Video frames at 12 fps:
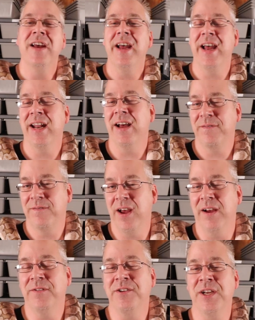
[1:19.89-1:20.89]
And
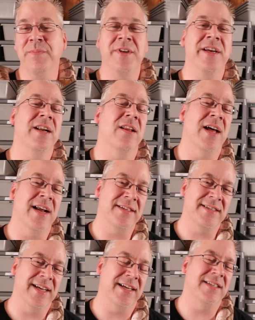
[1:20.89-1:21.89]
I've shipped in a lot of
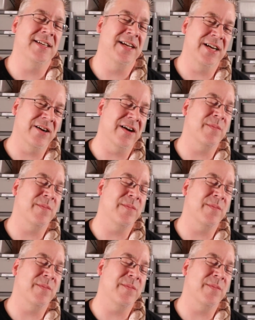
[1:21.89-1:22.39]
snakes here.